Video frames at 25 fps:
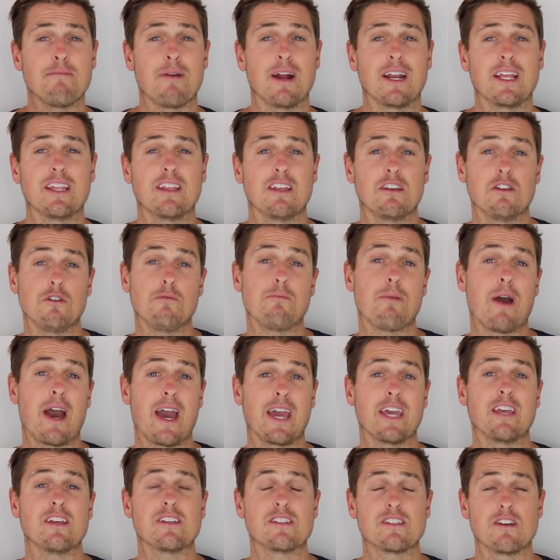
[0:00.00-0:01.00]
of money that you
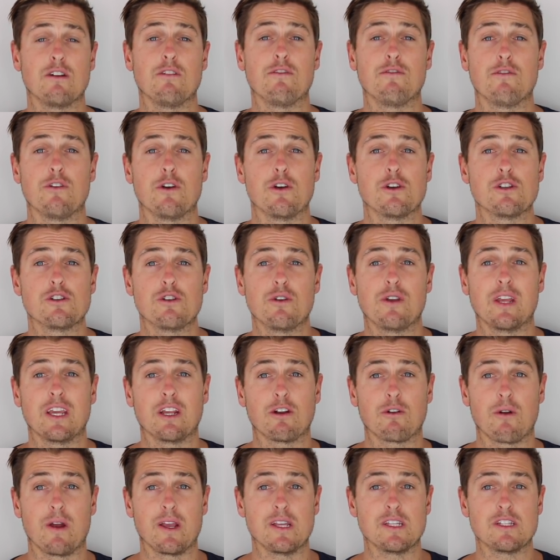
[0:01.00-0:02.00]
pay yourself first should
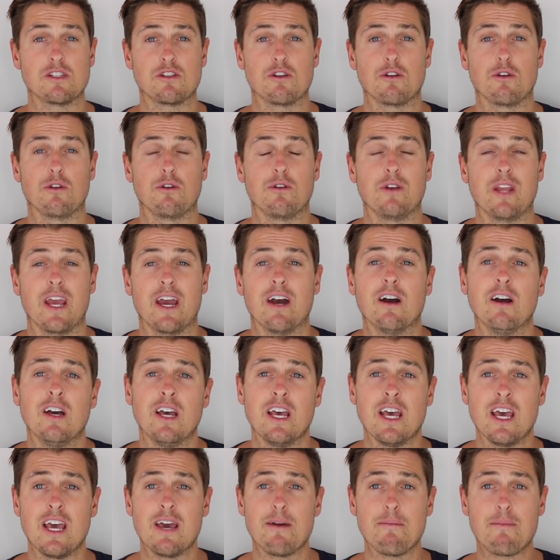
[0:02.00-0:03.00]
increase too.
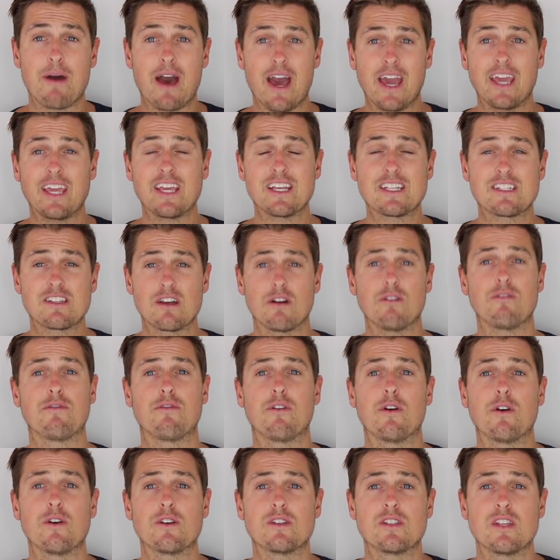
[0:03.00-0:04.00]
Now, paying yourself
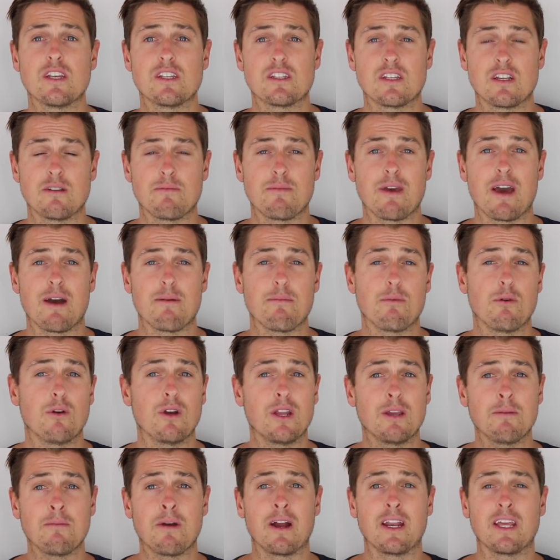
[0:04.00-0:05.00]
first isn't about
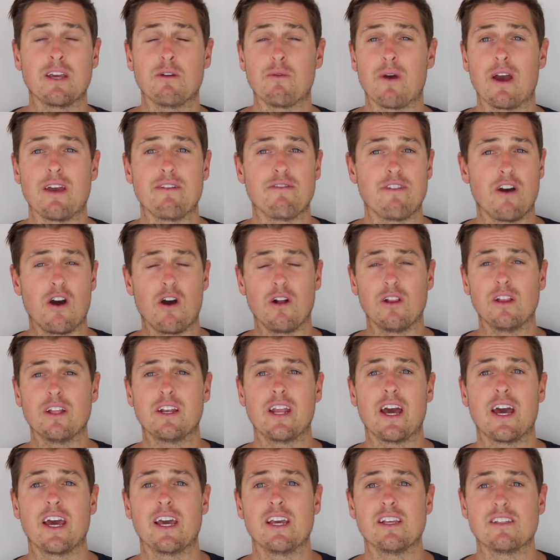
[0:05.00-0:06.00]
putting money away for
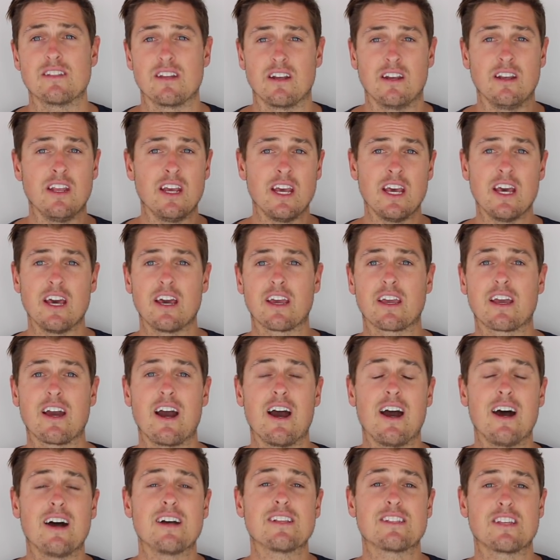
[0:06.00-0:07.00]
holidays and
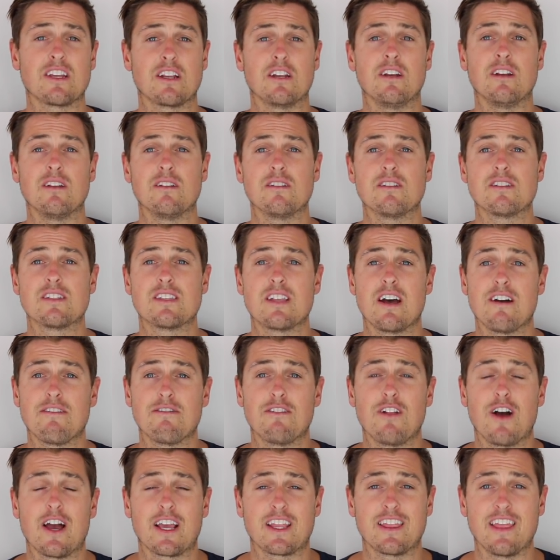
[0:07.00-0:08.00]
cars and
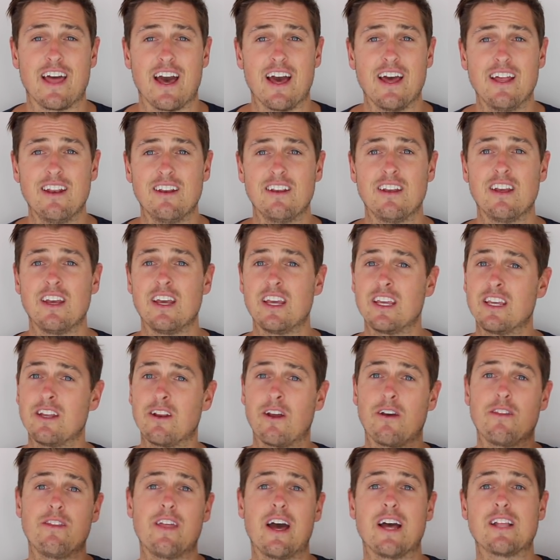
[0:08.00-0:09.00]
stuff like that. You
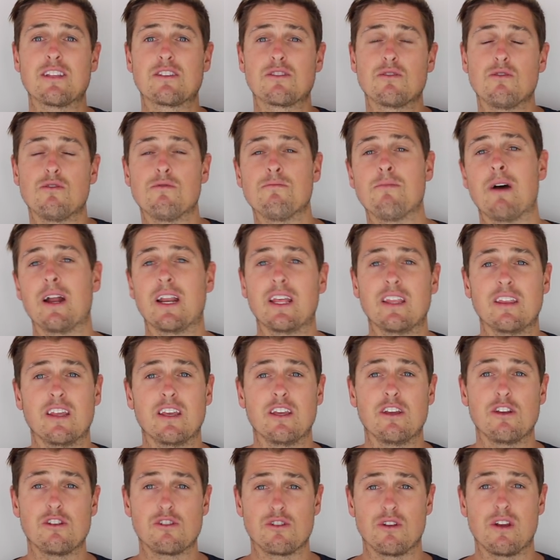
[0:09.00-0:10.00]
know, that's all money
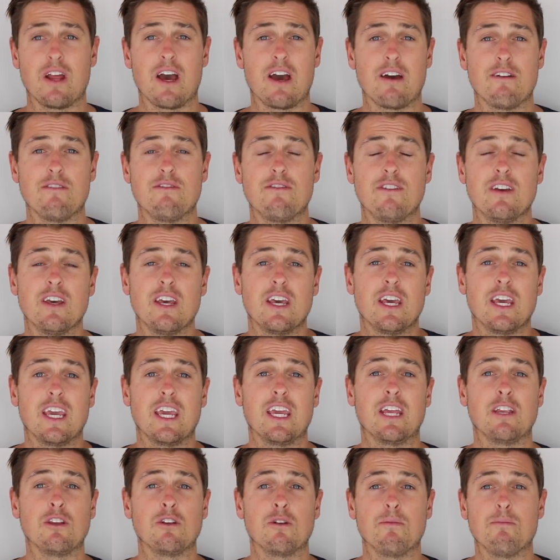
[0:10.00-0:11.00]
that you should have
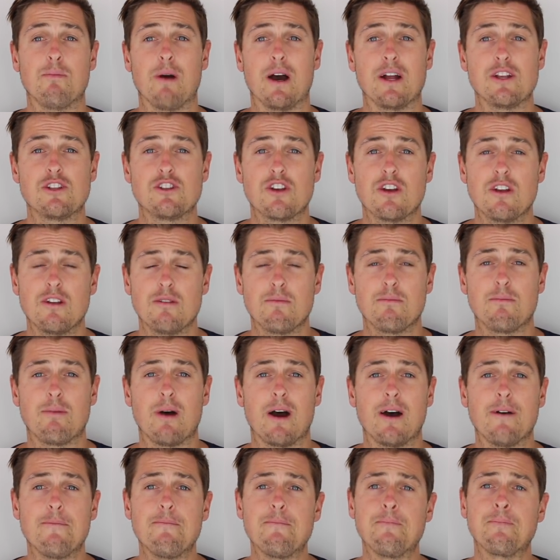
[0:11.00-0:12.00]
in your budget,
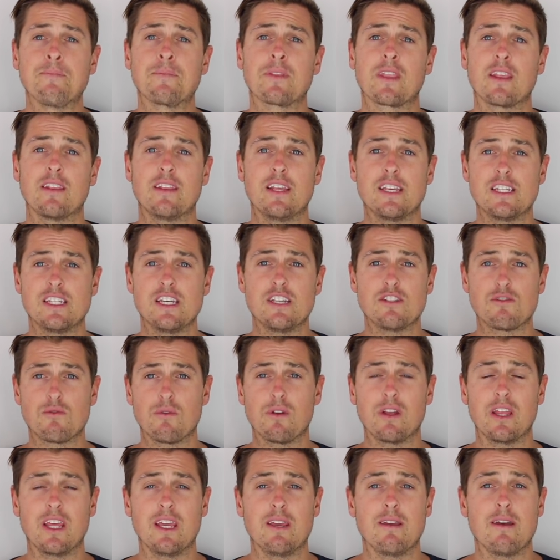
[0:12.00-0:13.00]
but this is
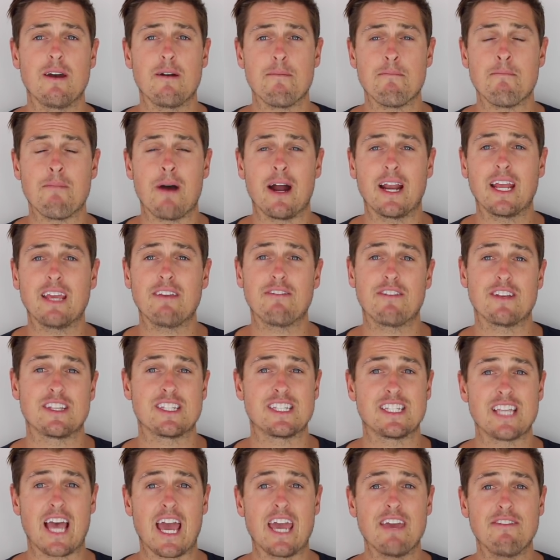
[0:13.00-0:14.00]
really money for
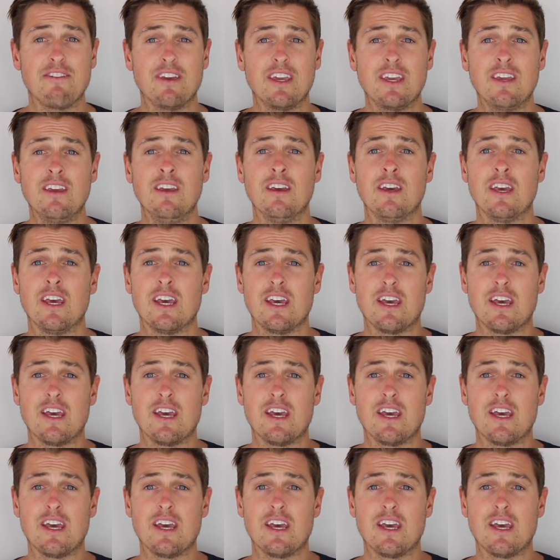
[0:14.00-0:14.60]
saving